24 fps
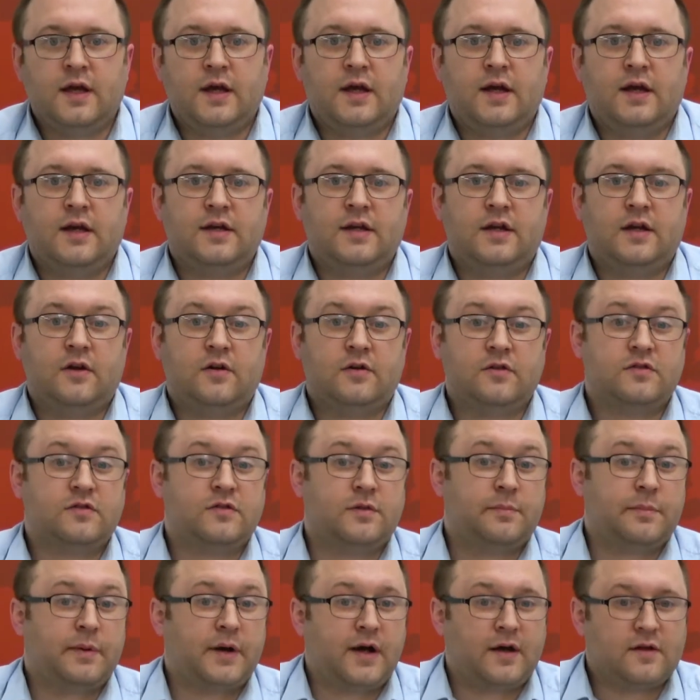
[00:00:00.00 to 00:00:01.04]
and here's
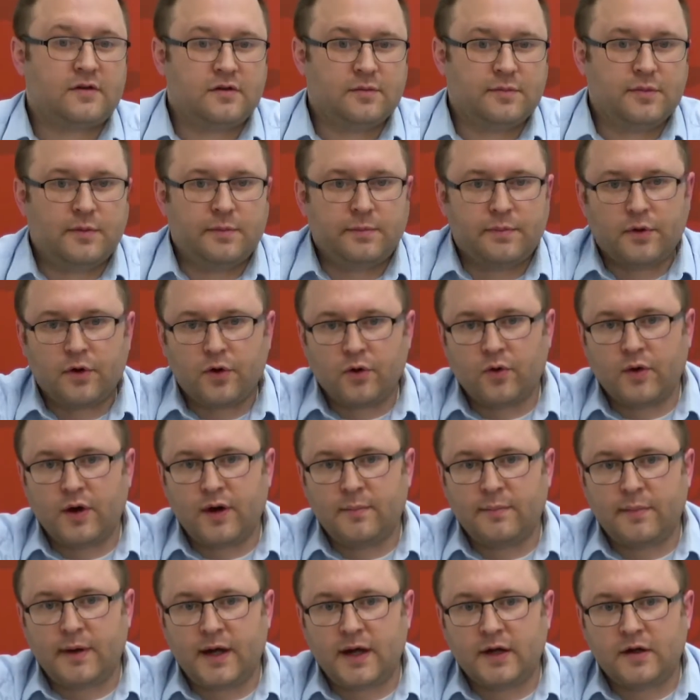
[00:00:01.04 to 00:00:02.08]
some possible
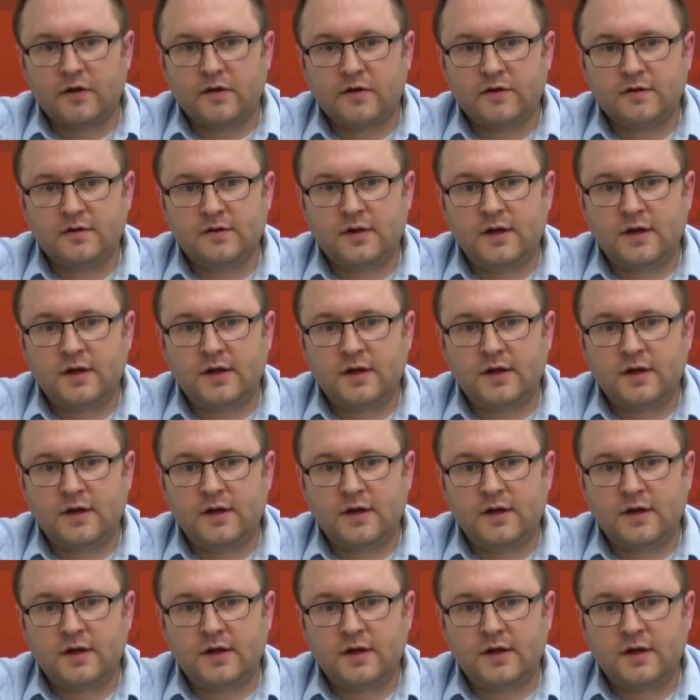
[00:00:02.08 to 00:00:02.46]
program models.